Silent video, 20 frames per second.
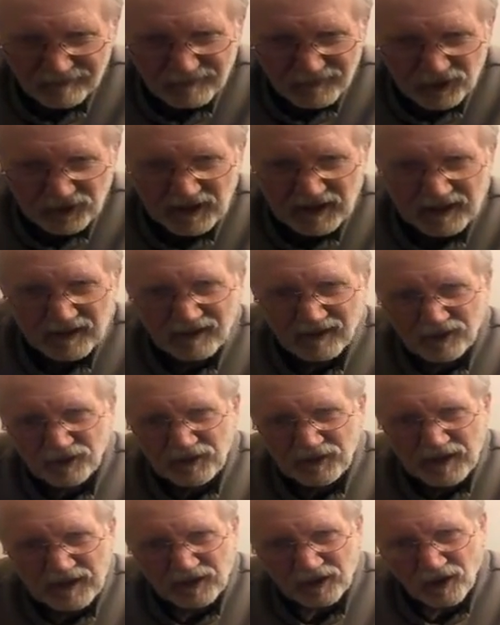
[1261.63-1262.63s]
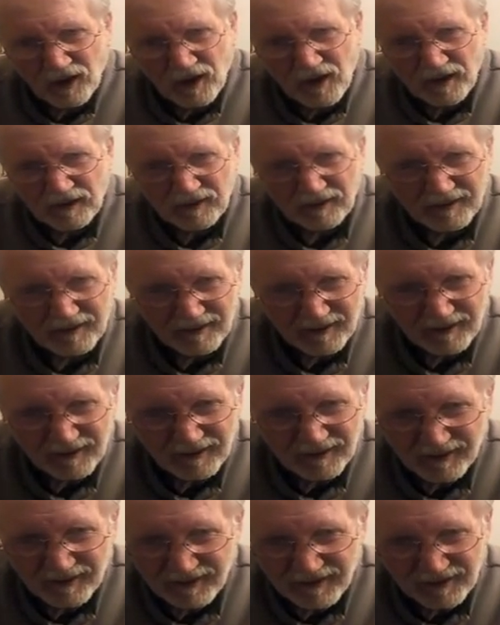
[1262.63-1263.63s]
Do you think God
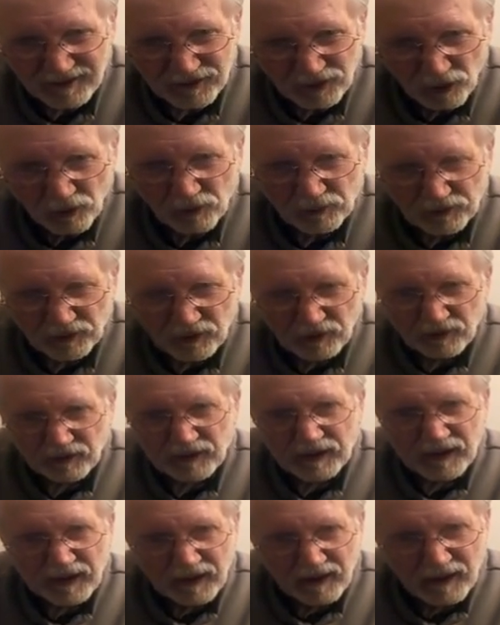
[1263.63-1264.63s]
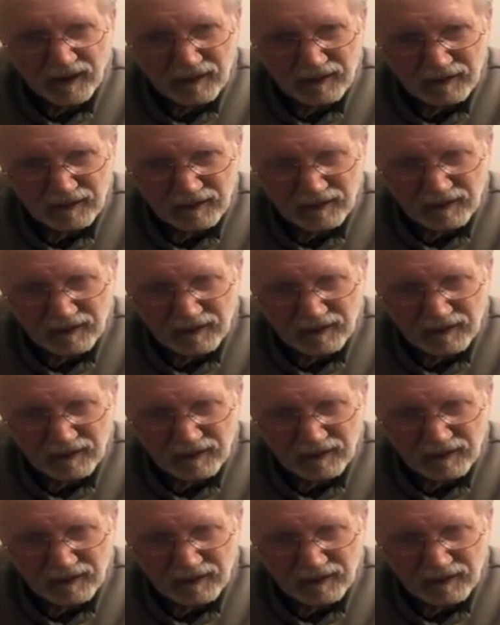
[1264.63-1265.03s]
told her, Kat,